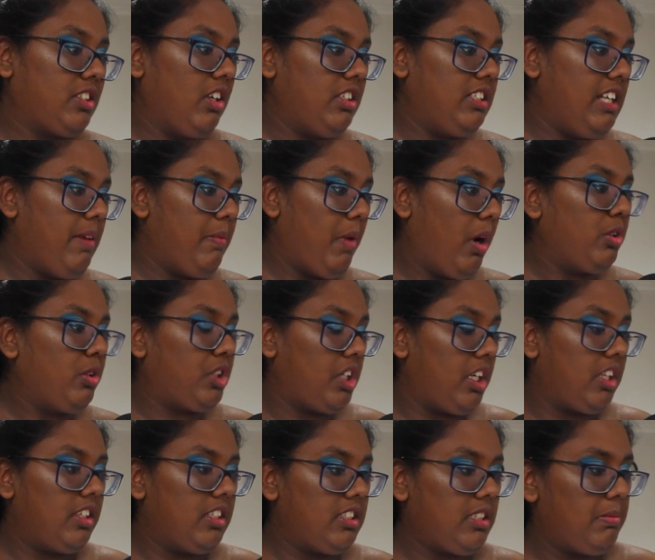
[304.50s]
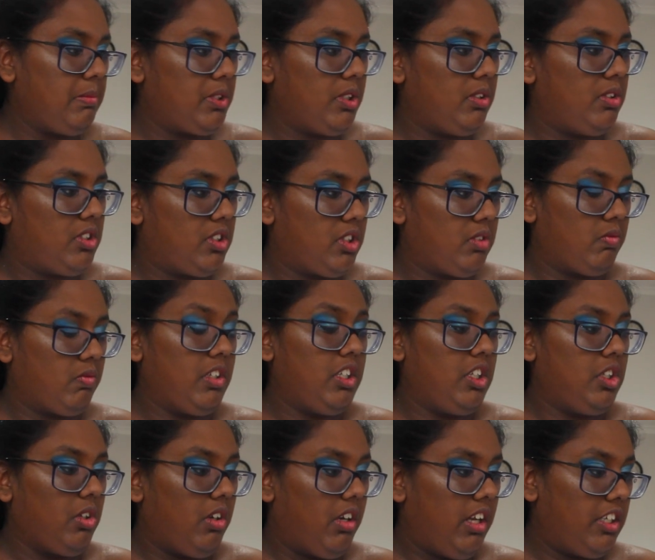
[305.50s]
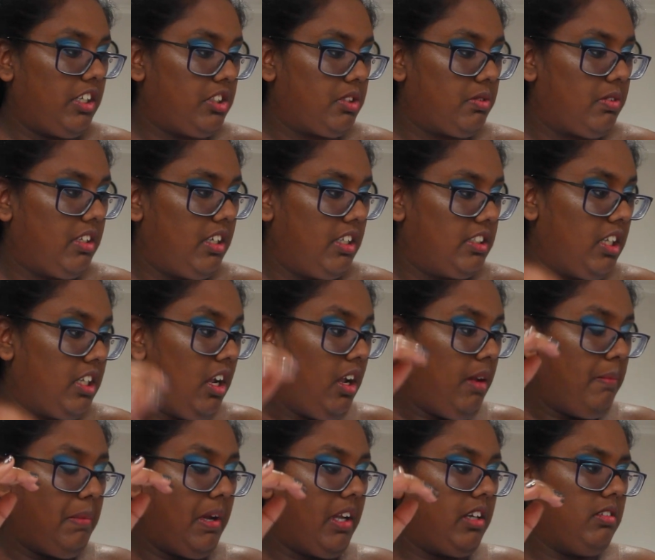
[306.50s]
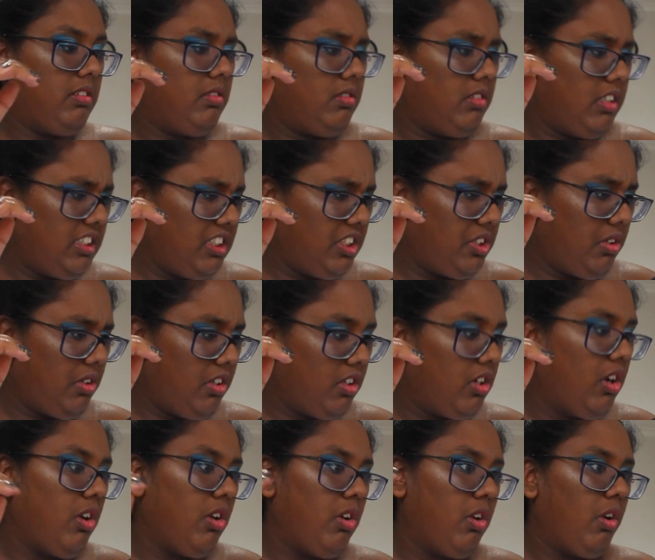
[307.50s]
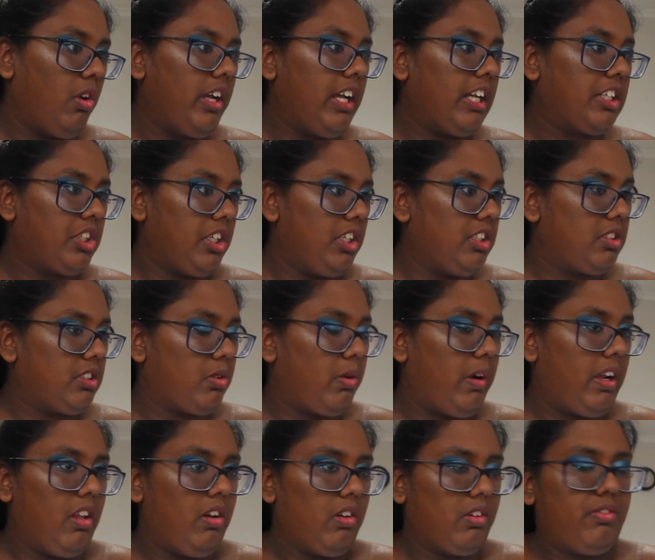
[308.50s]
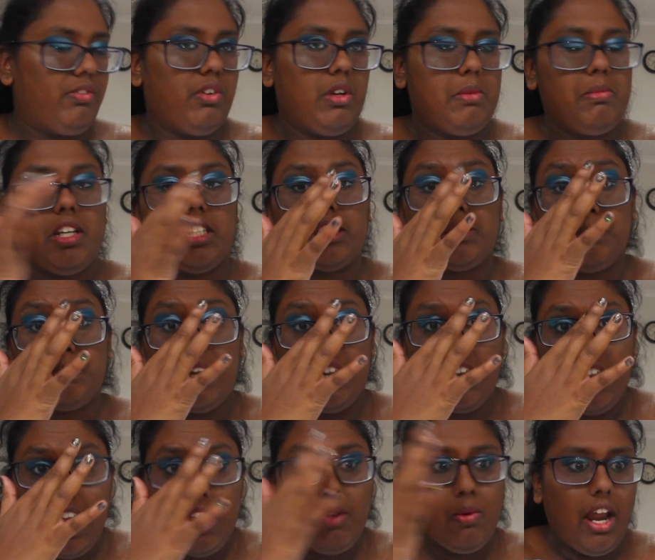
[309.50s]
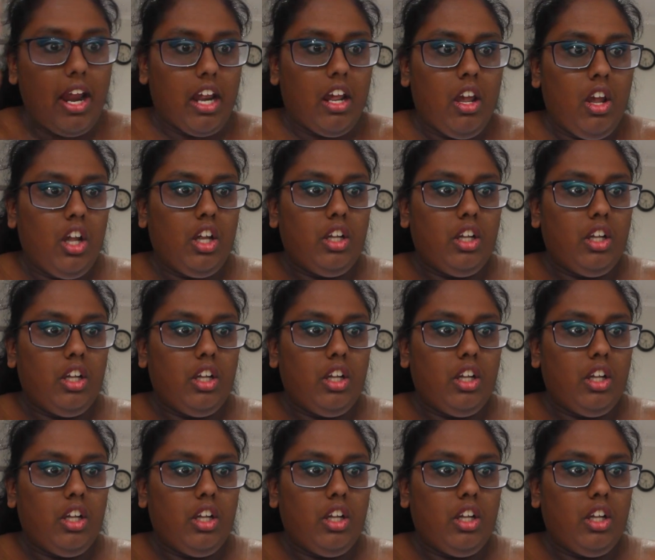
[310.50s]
goddamn. Oh, shit. This episode's really short. I just realized. But is it short? No. Actually, it's quite long. 40 minutes. But anyway.